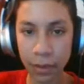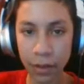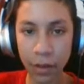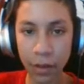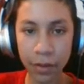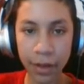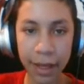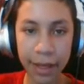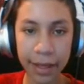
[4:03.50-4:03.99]

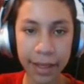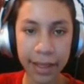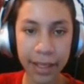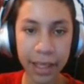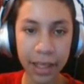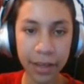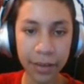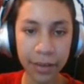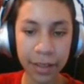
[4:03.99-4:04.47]
Okay,
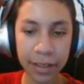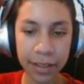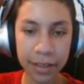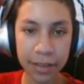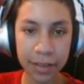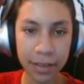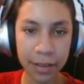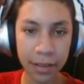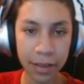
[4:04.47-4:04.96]
here it
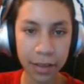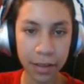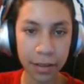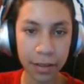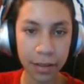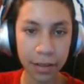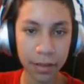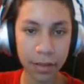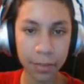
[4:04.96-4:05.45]
is.
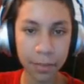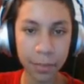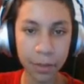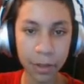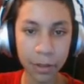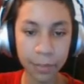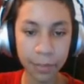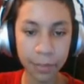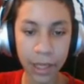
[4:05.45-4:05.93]

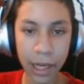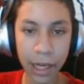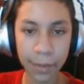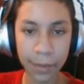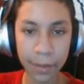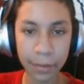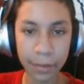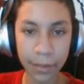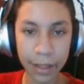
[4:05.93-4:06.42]
Boom,
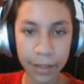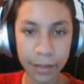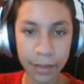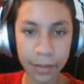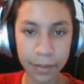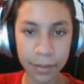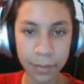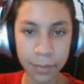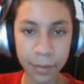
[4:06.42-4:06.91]
I'm a, wait,
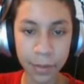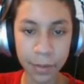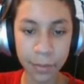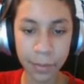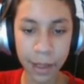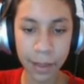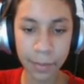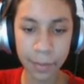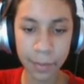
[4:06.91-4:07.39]

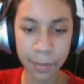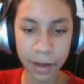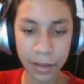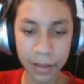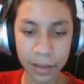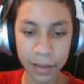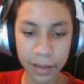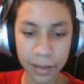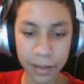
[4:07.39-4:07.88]
boom, I'm a
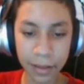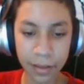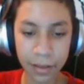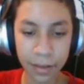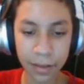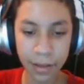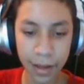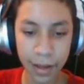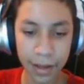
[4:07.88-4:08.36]
Marlin.
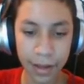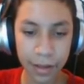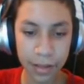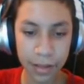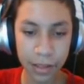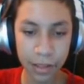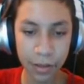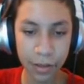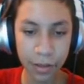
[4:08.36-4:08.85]
And
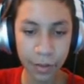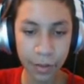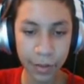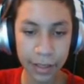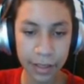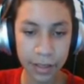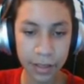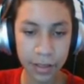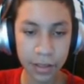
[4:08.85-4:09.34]
also,
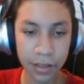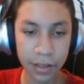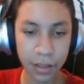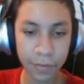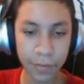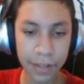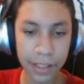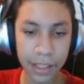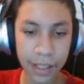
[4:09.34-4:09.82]
going into the
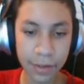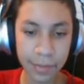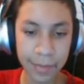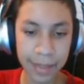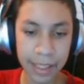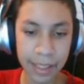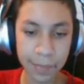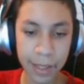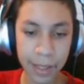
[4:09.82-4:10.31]
surface, it gives
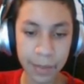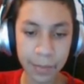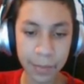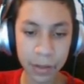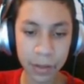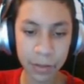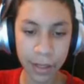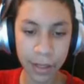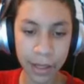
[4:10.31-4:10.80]
me a speed
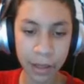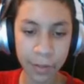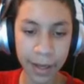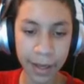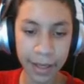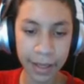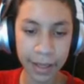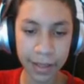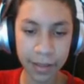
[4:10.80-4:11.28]
boost when I go
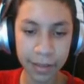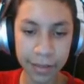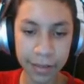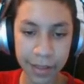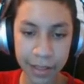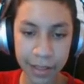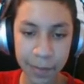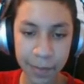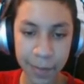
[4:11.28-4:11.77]
back in.
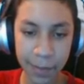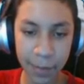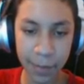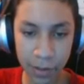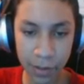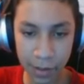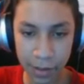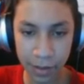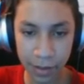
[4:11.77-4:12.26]
See, speed
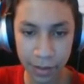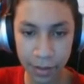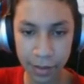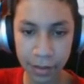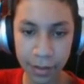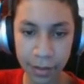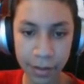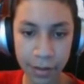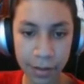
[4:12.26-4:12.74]
boost.
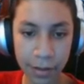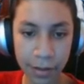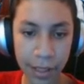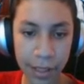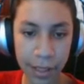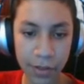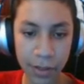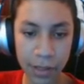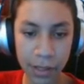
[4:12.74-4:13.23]

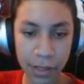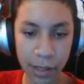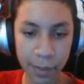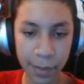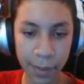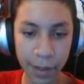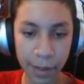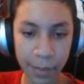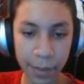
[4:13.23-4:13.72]
That's what it's all
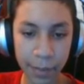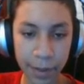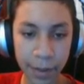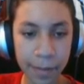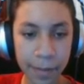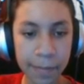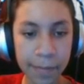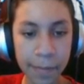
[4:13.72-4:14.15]
about, baby.